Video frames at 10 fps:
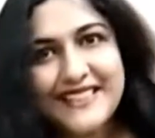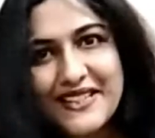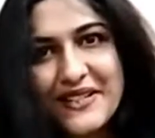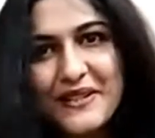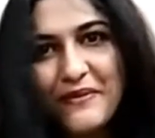
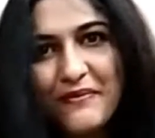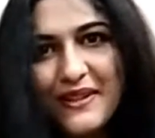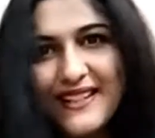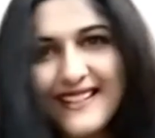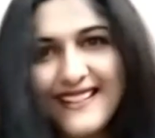can see
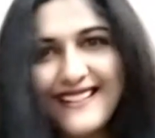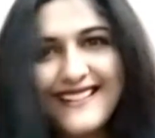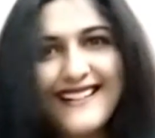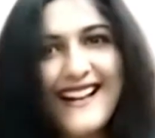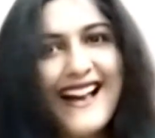your
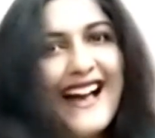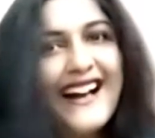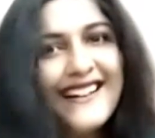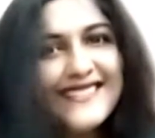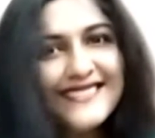hair
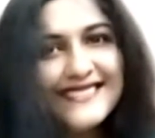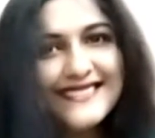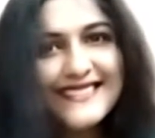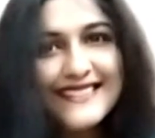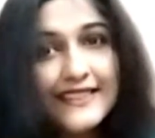talking
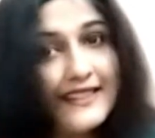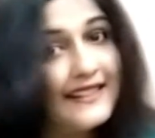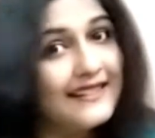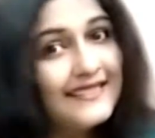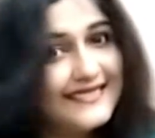and
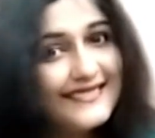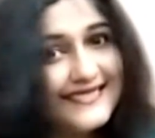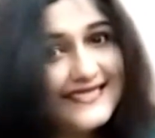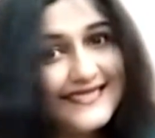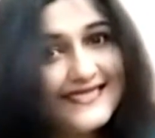
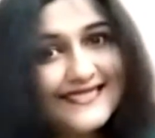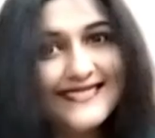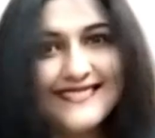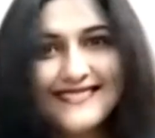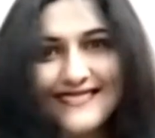smiling.
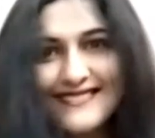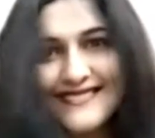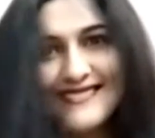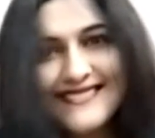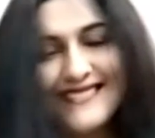Just
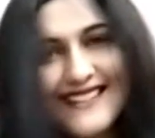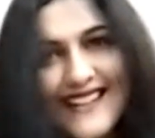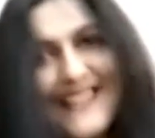use it for